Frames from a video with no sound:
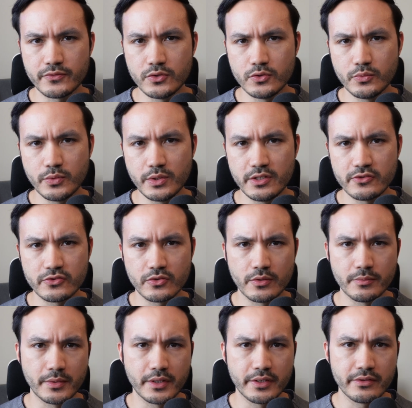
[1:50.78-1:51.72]
weeks to a
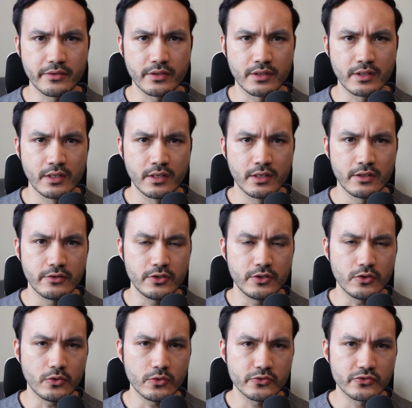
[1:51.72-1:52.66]
month, the
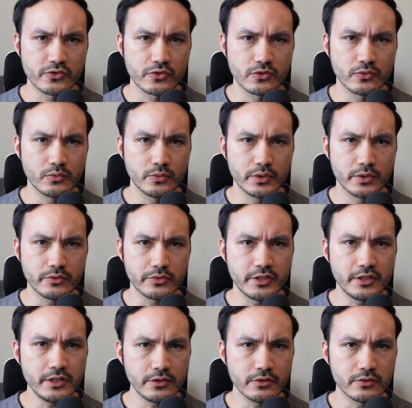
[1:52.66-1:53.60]
ulcer will
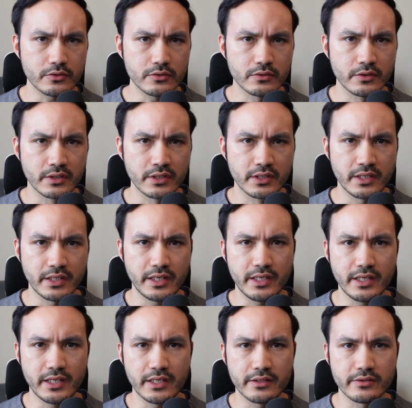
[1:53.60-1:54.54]
heal
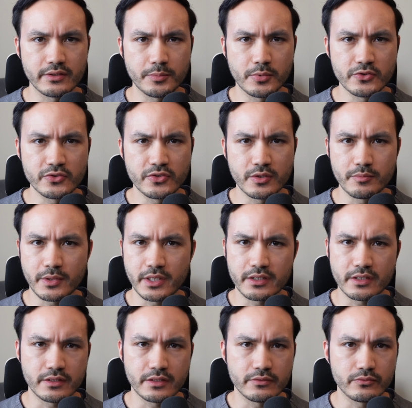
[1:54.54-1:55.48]
and the person might
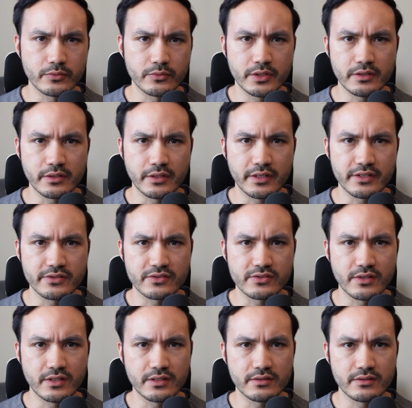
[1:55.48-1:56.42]
not realize
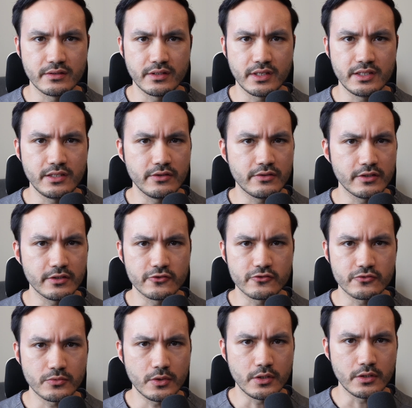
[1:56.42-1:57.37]
that anything is
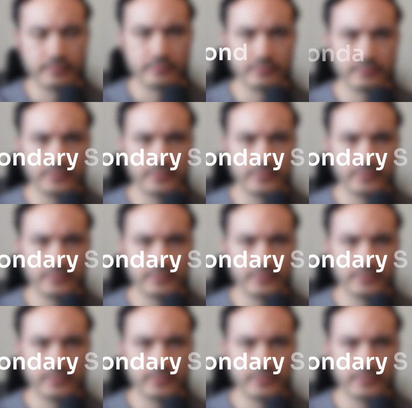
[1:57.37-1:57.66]
wrong. In the